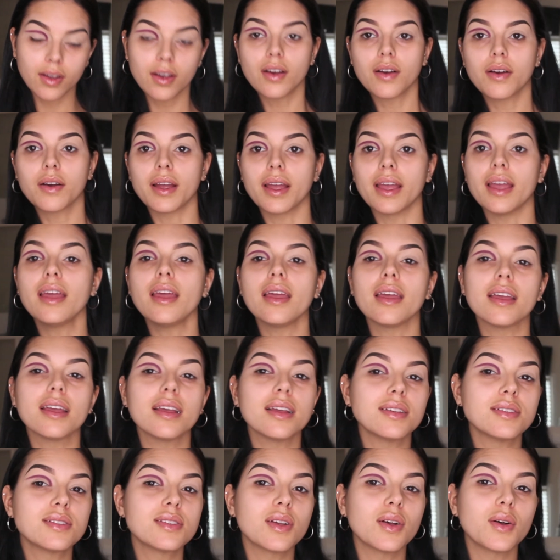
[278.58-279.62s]

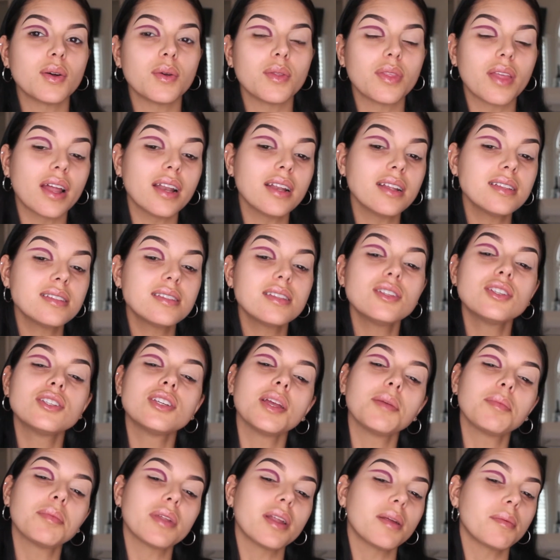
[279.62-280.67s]
Okay, so that is the
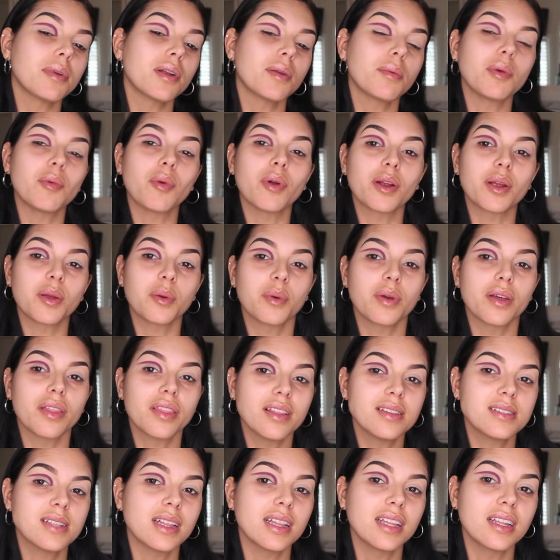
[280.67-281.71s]
shape that I'm going to be working with.
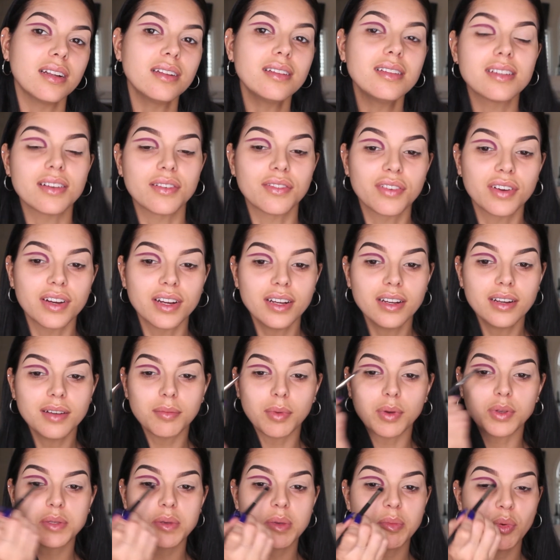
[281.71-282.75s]
It's a little different.
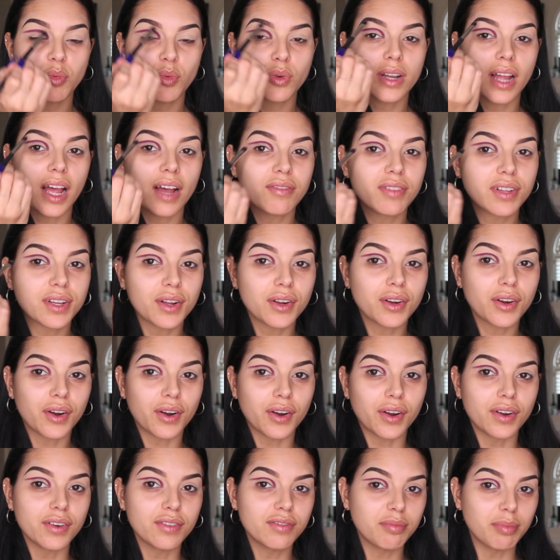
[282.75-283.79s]
Most people would have like a
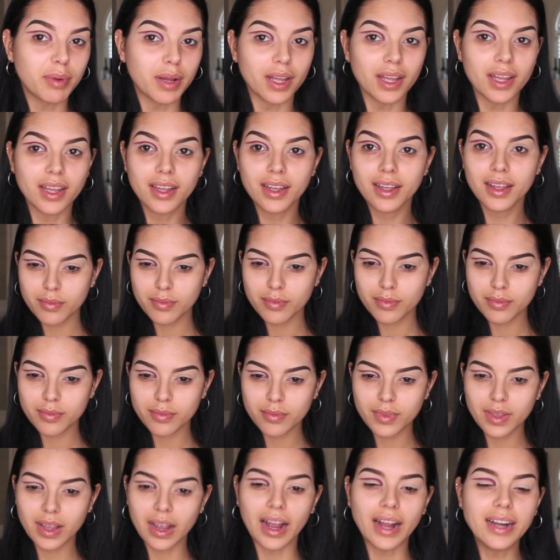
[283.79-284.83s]
curve, but
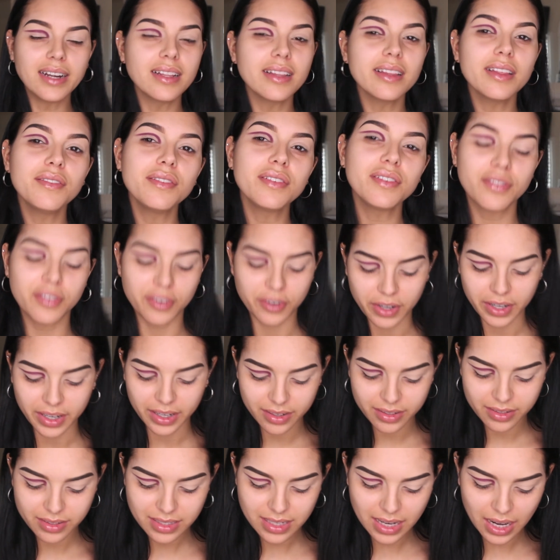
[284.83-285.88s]
kind of living for
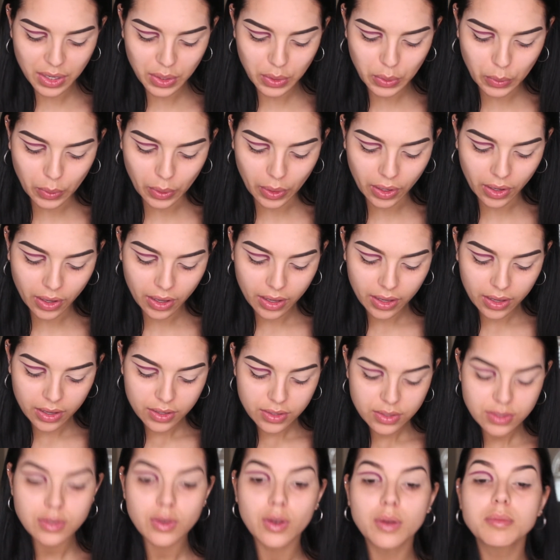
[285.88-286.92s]
it. It's kind of cool.
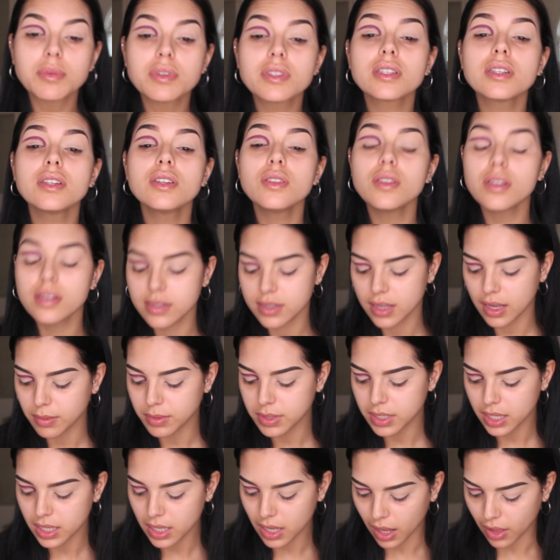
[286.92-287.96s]
So I'm just going to do the same
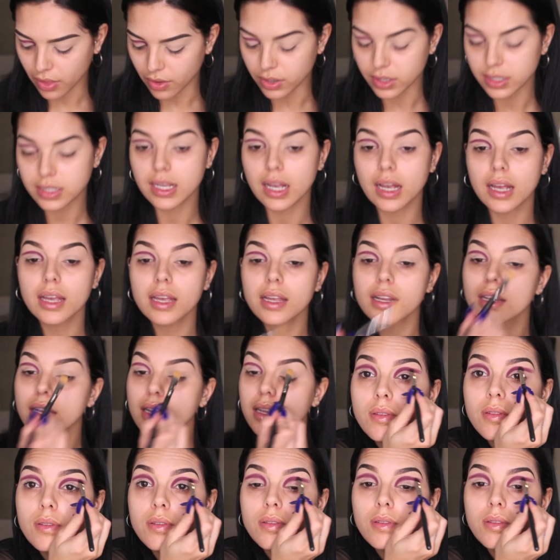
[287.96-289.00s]
to the other side.
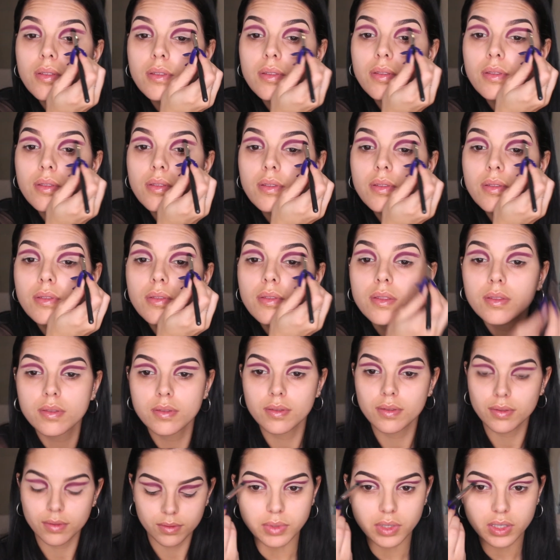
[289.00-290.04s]

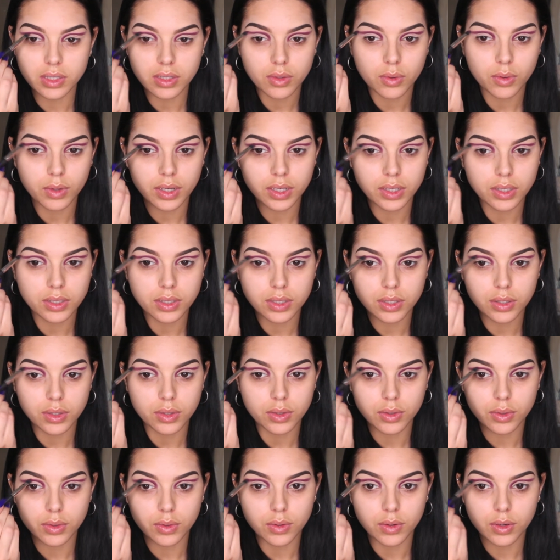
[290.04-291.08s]
I'm just going
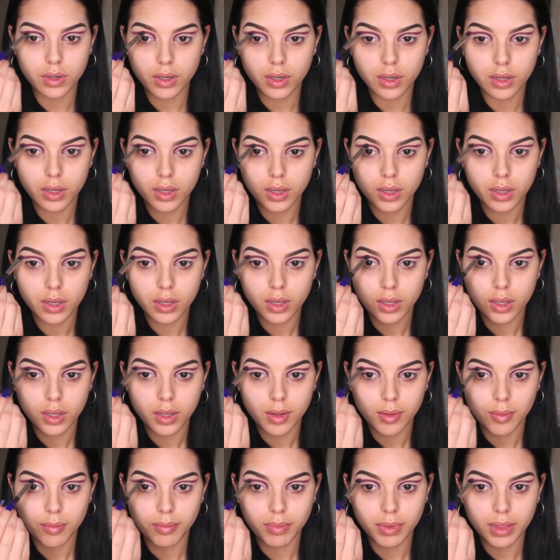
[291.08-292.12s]
to
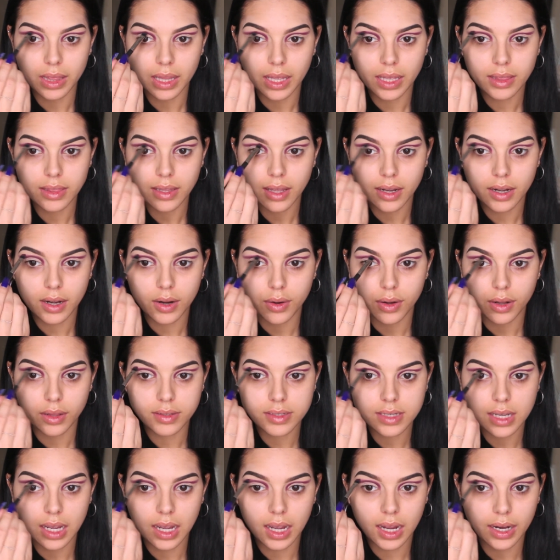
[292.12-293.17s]
blend that out a
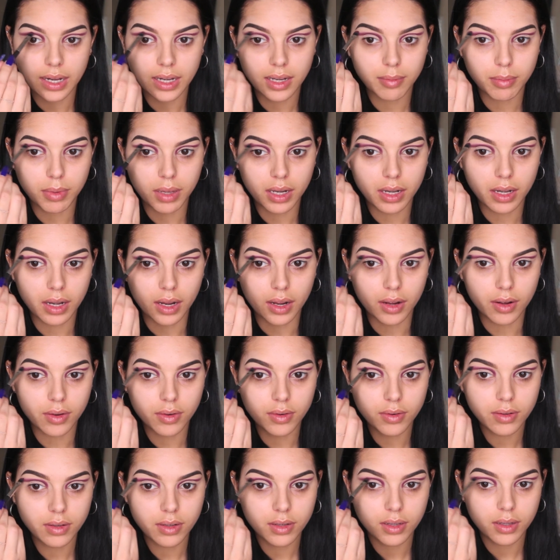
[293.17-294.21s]
tiny bit
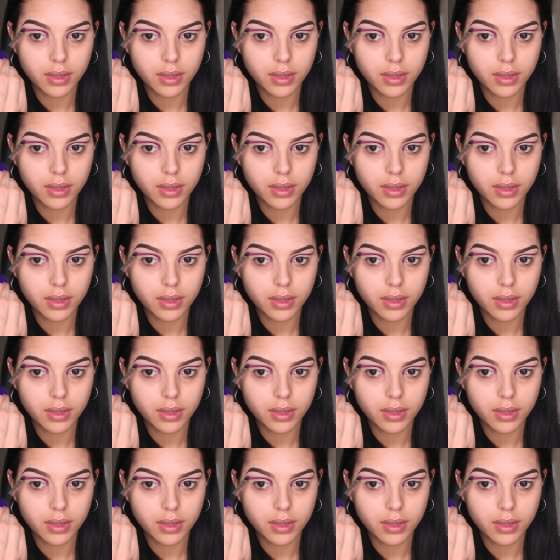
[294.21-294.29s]
now.